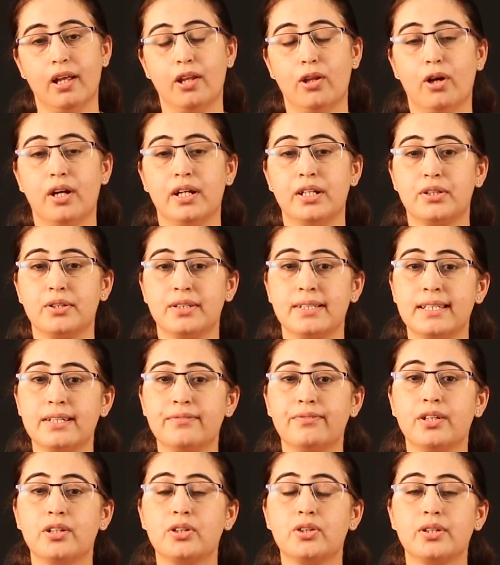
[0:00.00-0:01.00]
Now agency
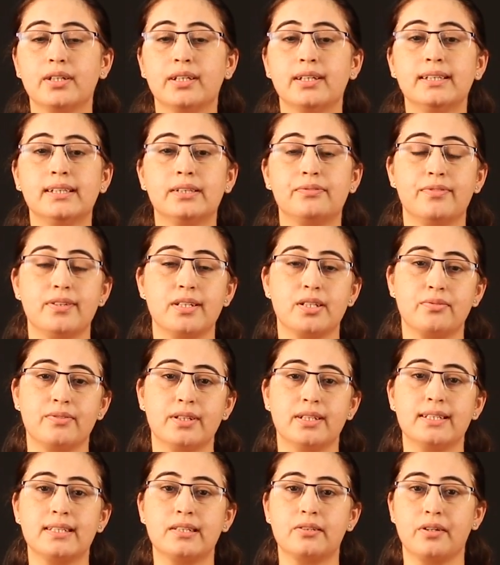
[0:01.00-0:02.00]
function is, first
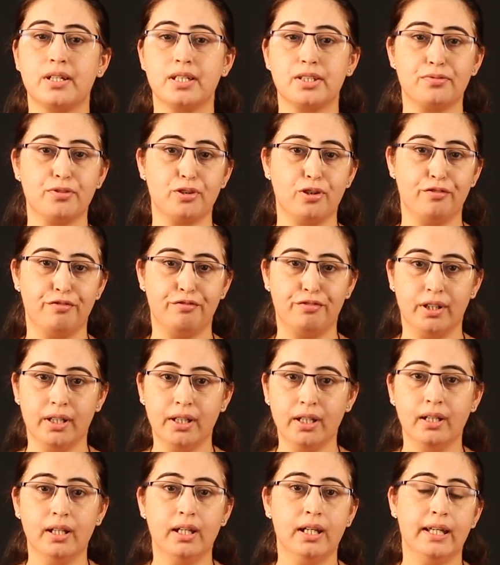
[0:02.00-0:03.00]
one is transfer of fund,